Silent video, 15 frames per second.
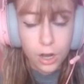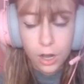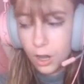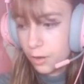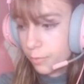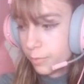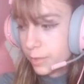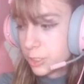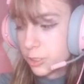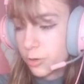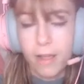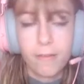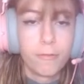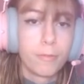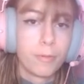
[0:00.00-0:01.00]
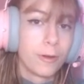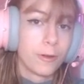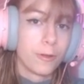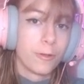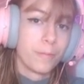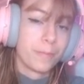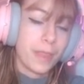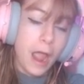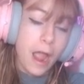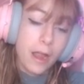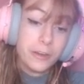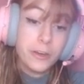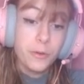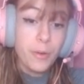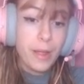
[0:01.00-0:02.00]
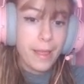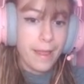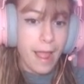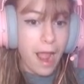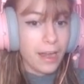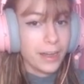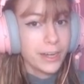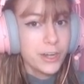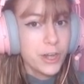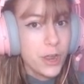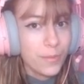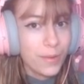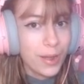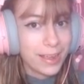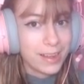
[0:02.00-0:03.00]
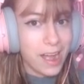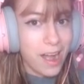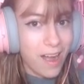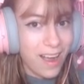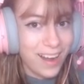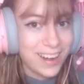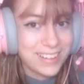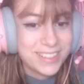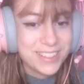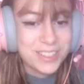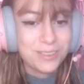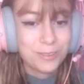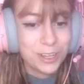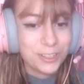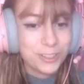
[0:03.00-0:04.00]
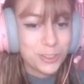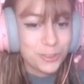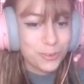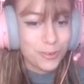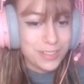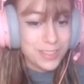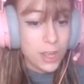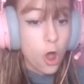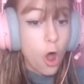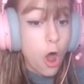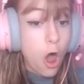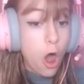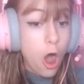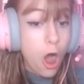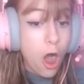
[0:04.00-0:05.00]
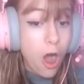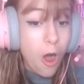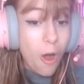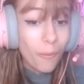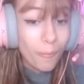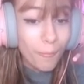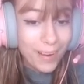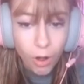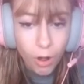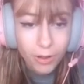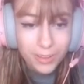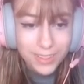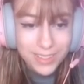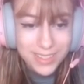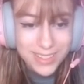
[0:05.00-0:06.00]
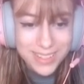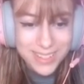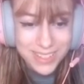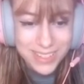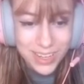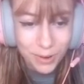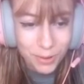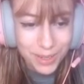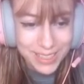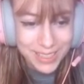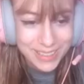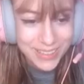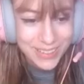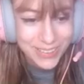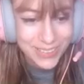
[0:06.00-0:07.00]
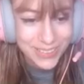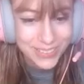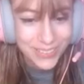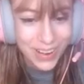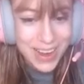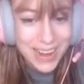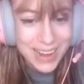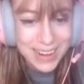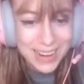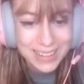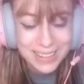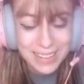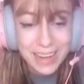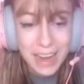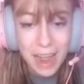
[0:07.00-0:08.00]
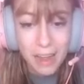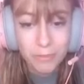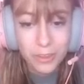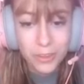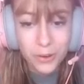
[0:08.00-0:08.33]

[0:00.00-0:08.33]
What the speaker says: We do have a portal. I knew it, guys. You can trust. Oh my, this is so cute. Wait, they have little